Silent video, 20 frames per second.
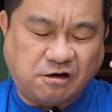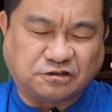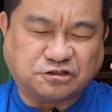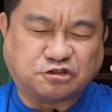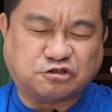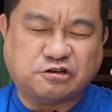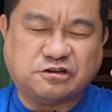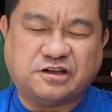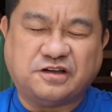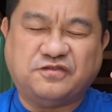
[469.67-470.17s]
Let's
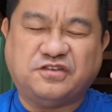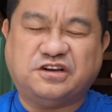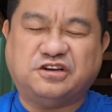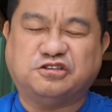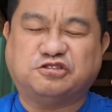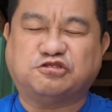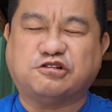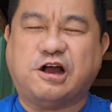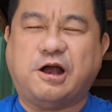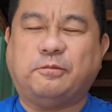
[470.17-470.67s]
pretty good
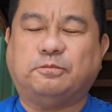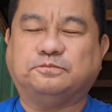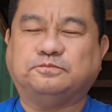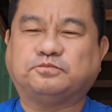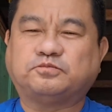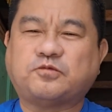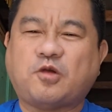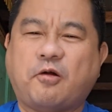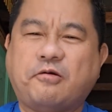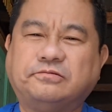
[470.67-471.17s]
to try.
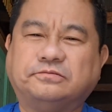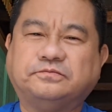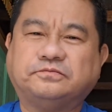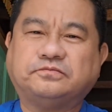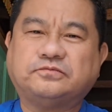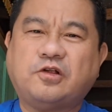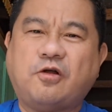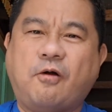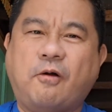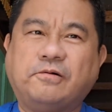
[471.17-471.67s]

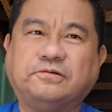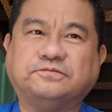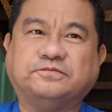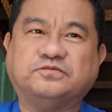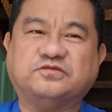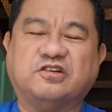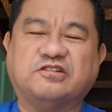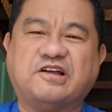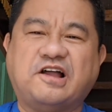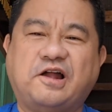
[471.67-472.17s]

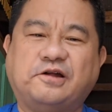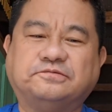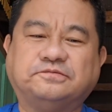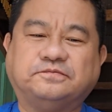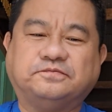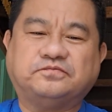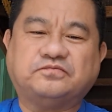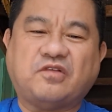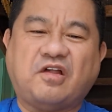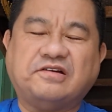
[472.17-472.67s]
Okay.
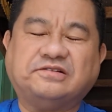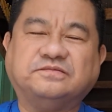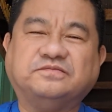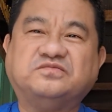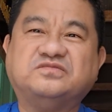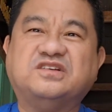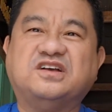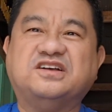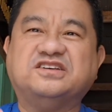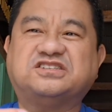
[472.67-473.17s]

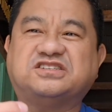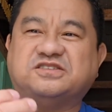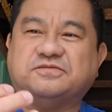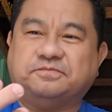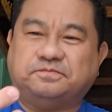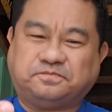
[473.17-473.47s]
It's,